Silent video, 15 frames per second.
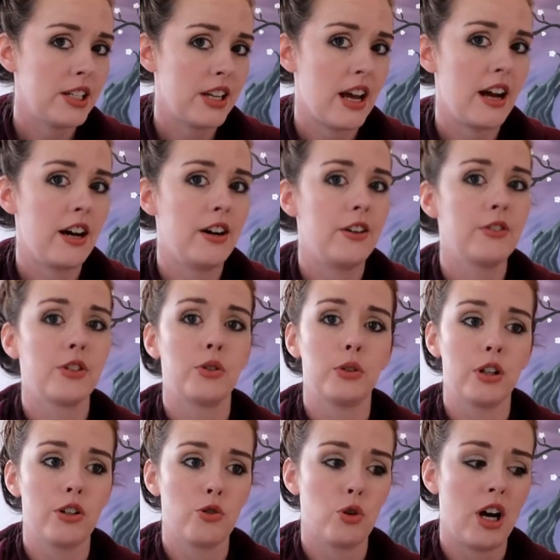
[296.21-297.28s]
down
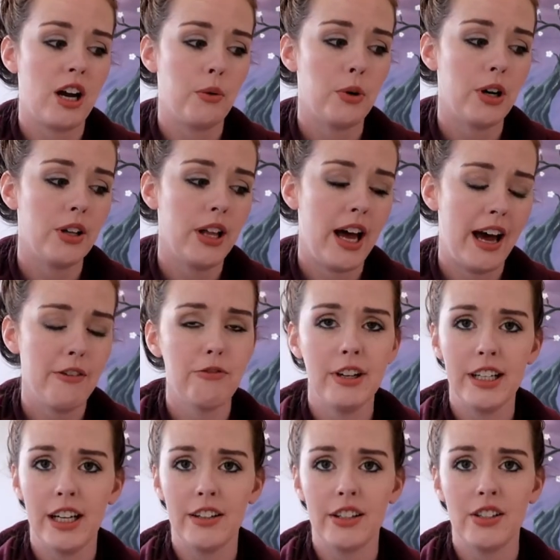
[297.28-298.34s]
or drywall halfway
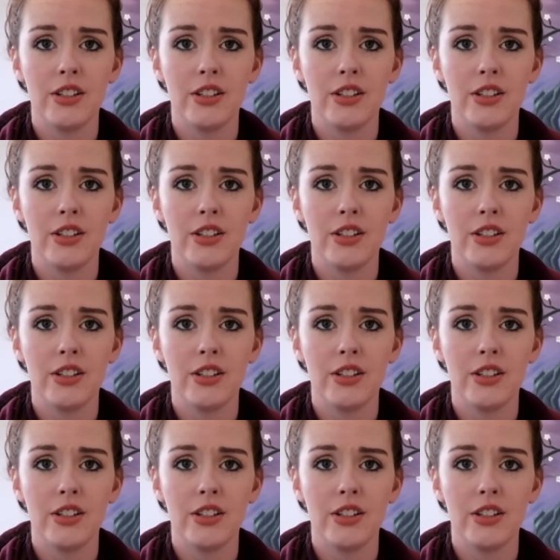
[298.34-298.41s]
down the